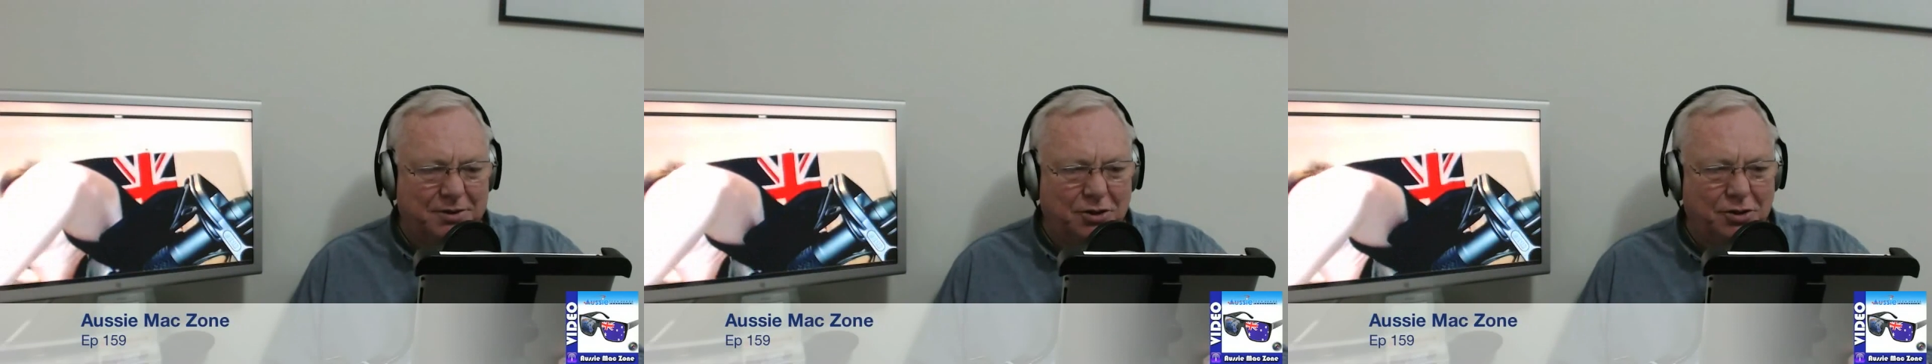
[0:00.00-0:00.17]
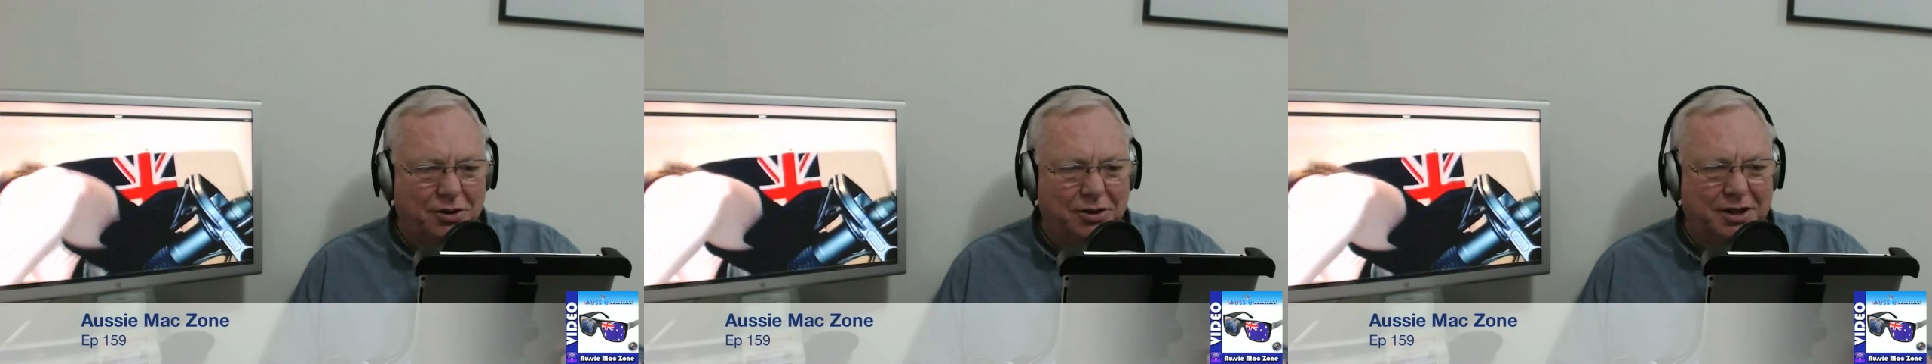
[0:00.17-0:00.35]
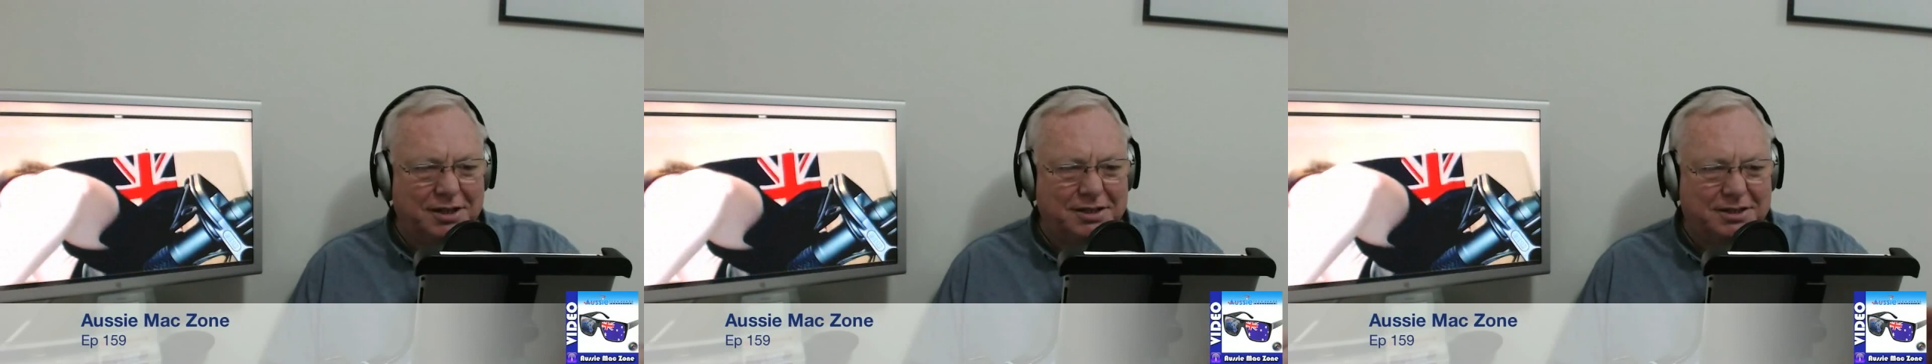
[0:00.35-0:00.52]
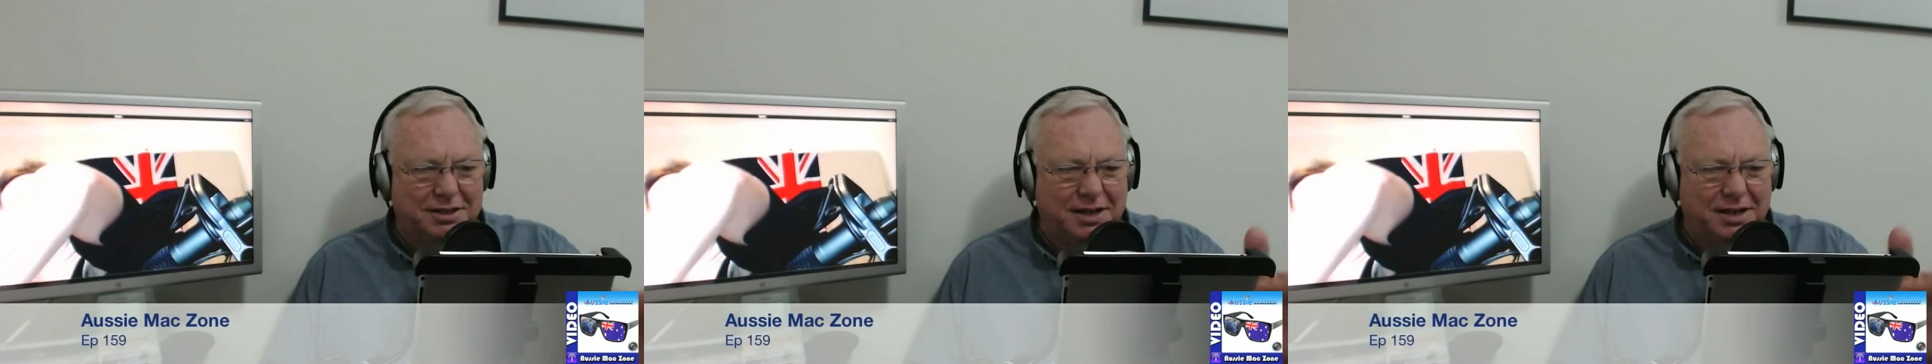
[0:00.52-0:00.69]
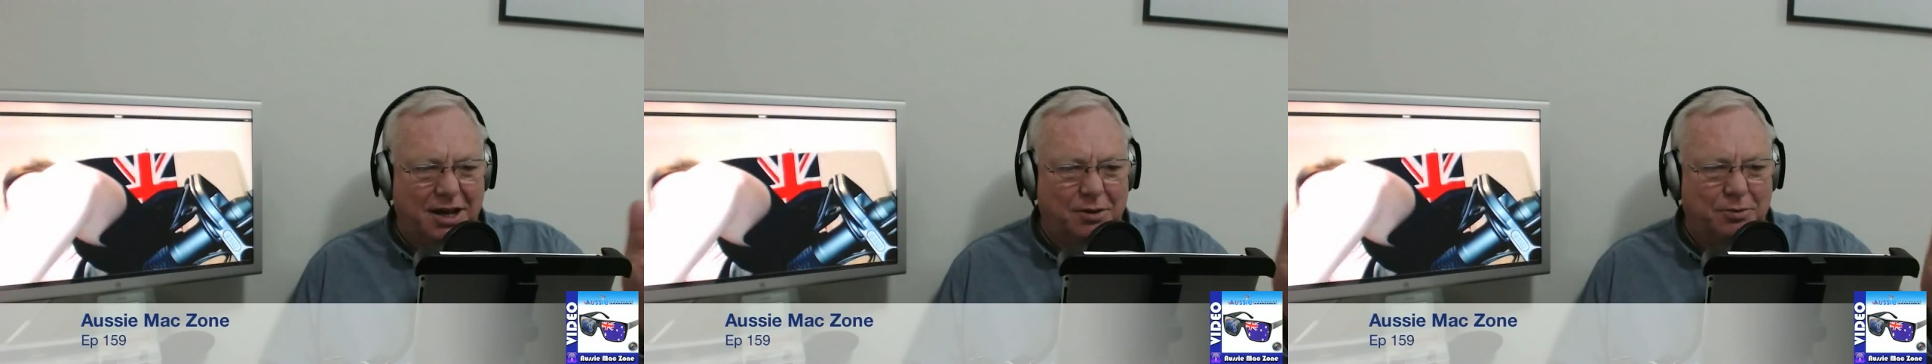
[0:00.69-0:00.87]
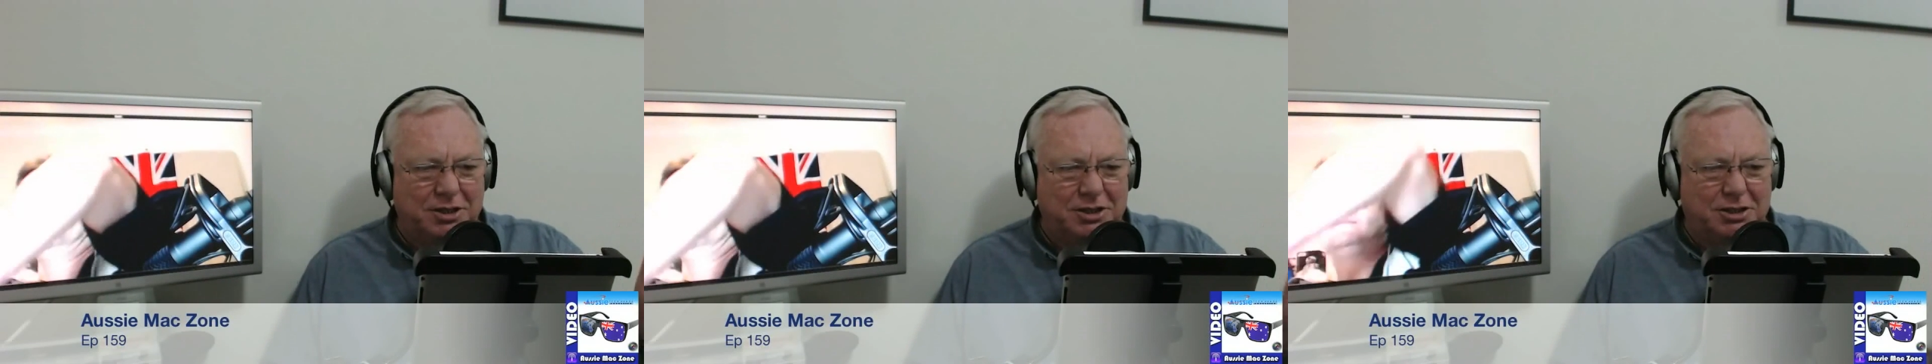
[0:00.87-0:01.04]
Earlier
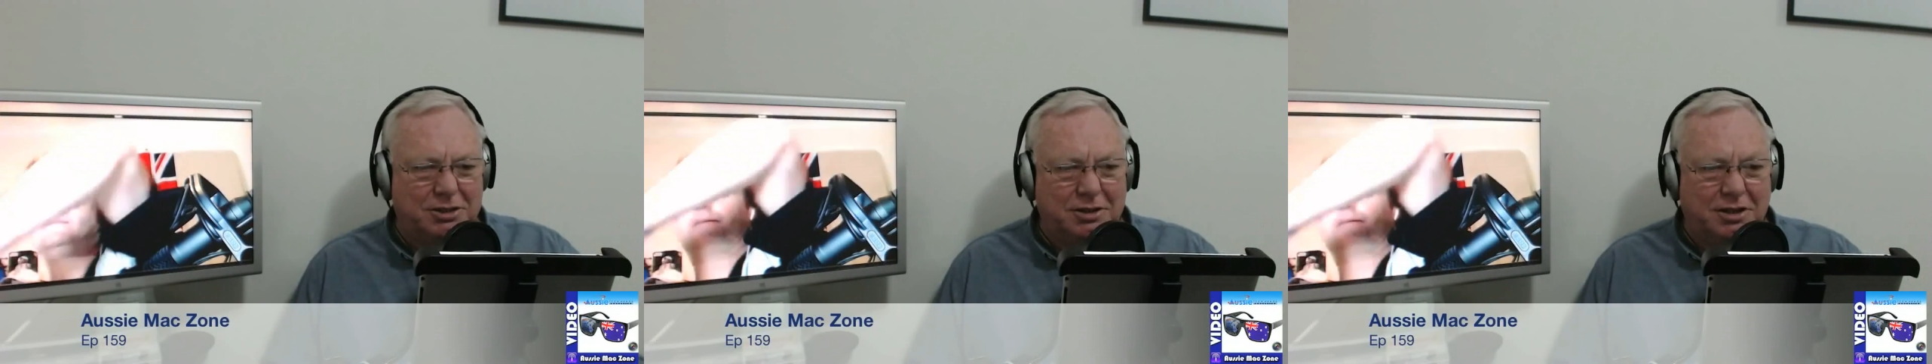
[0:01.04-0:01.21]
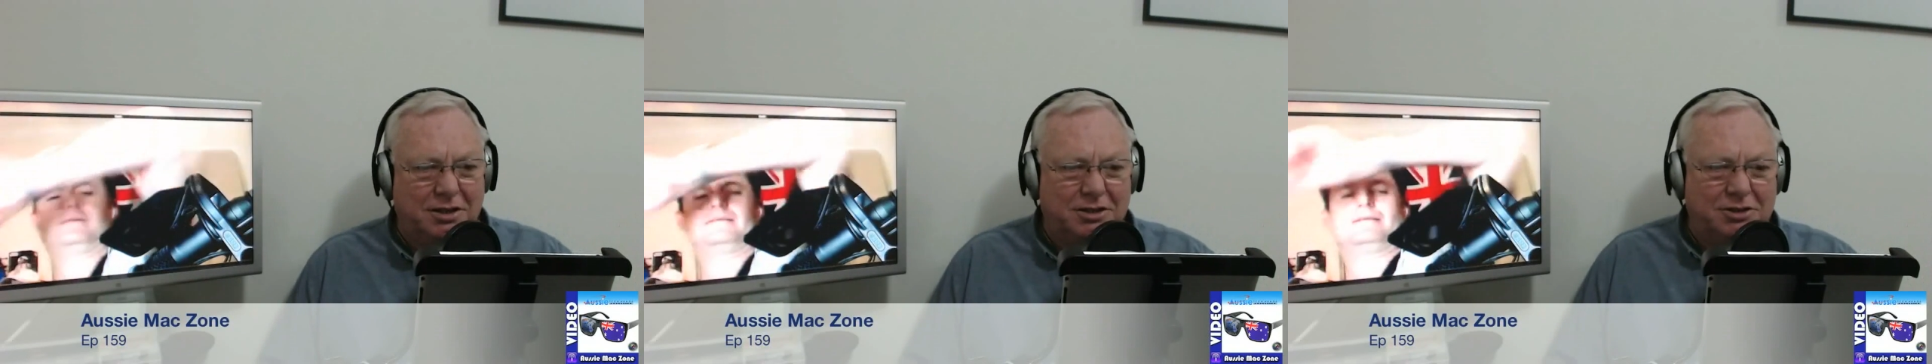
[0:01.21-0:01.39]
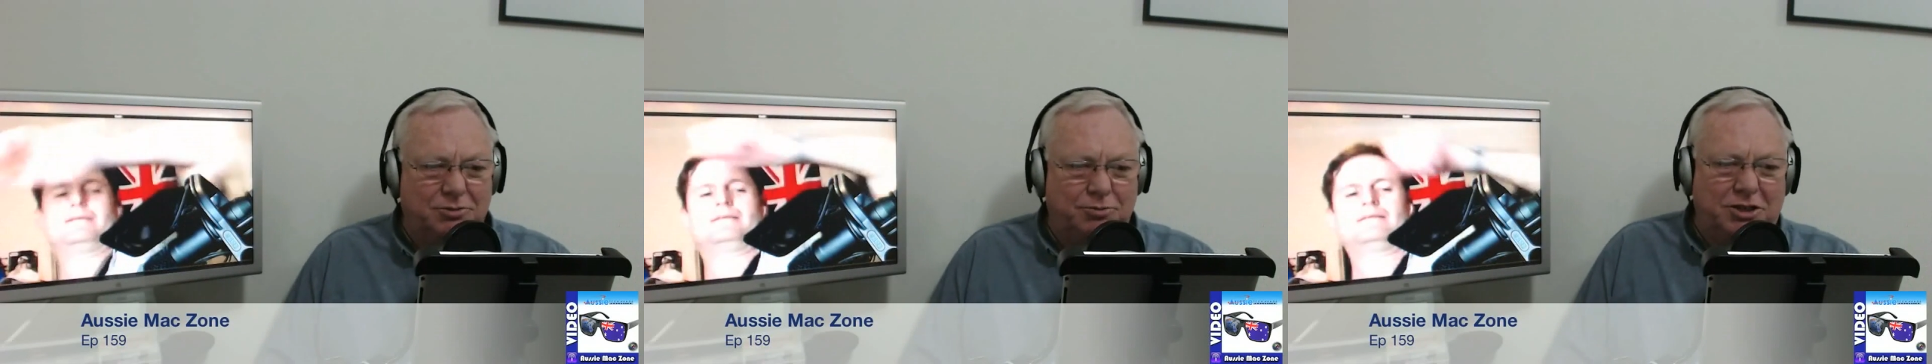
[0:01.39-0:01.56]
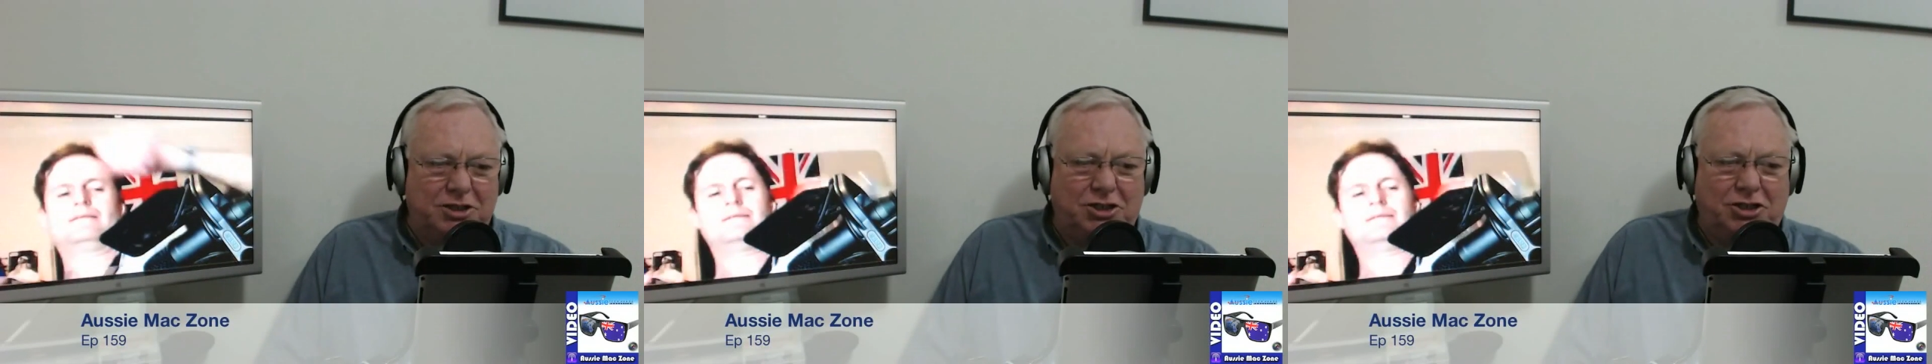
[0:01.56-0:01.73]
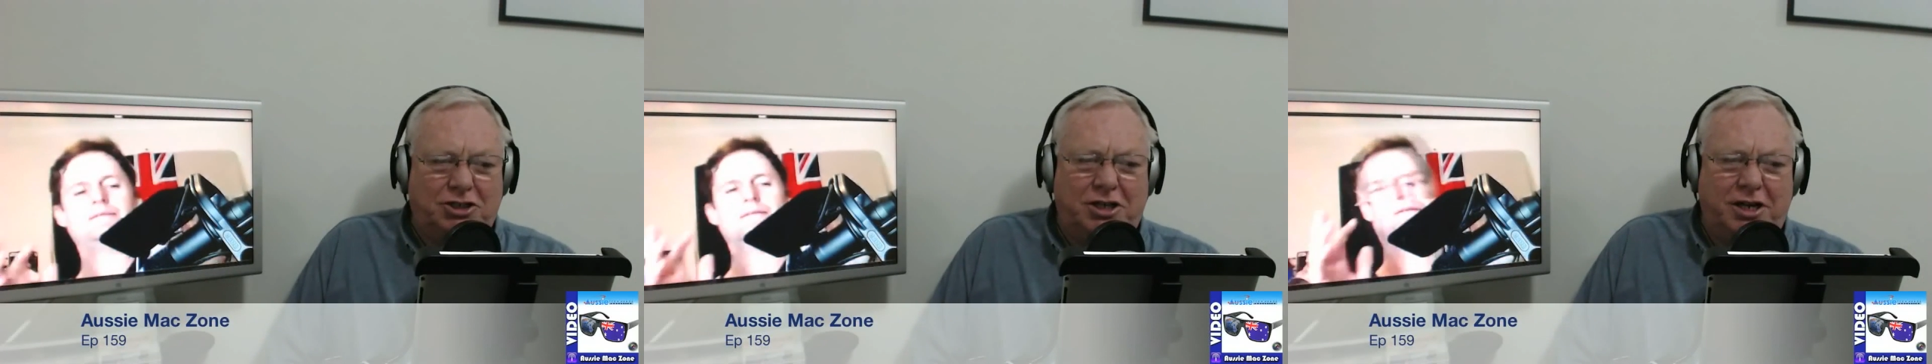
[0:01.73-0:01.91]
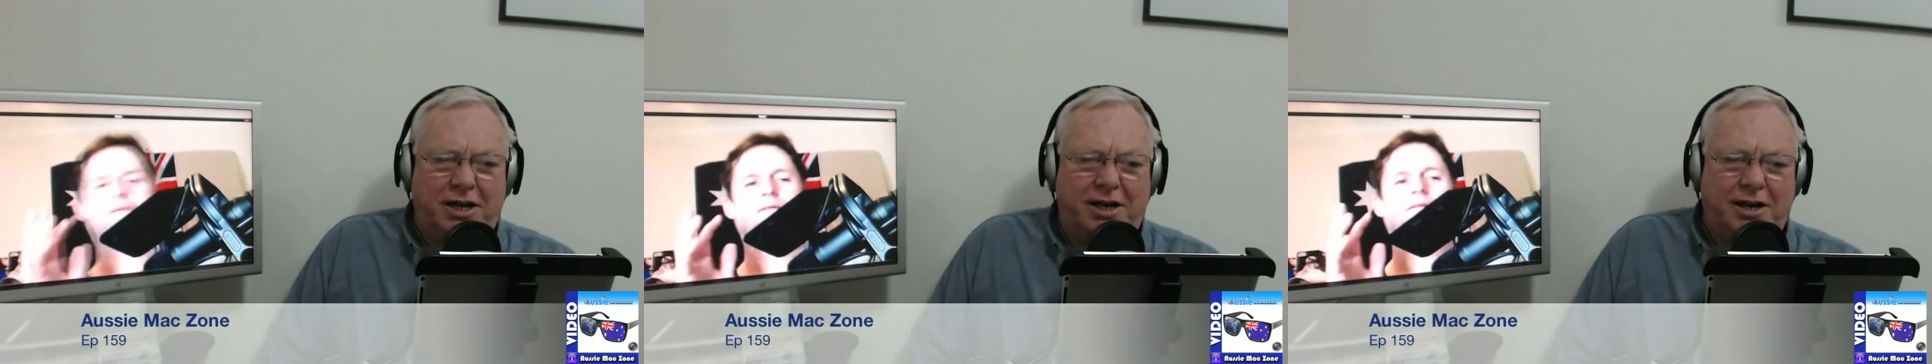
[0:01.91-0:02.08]
today we
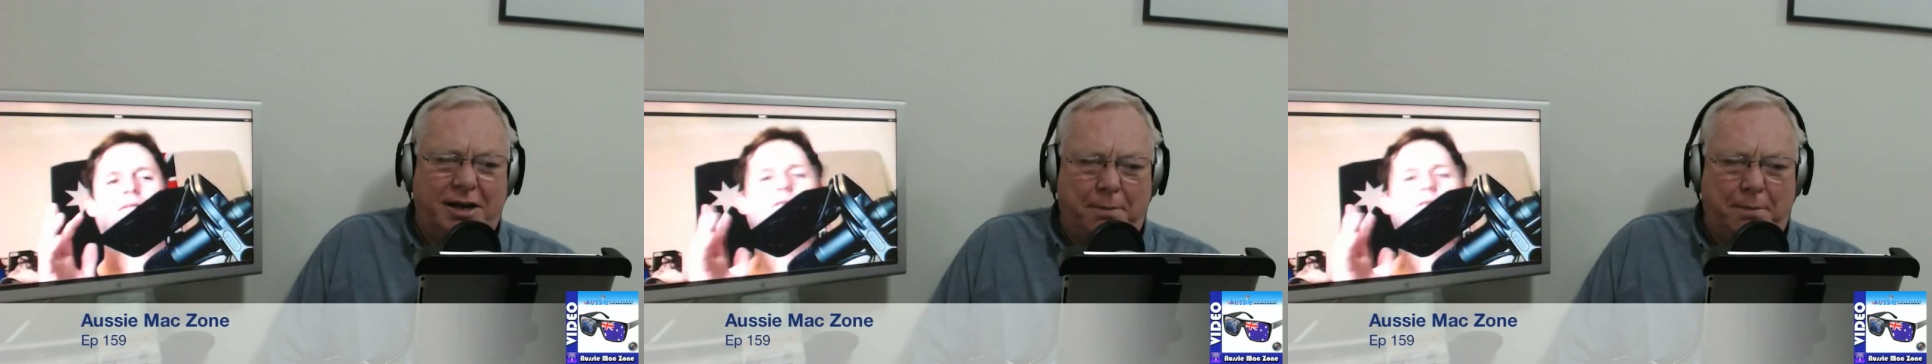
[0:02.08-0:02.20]
shared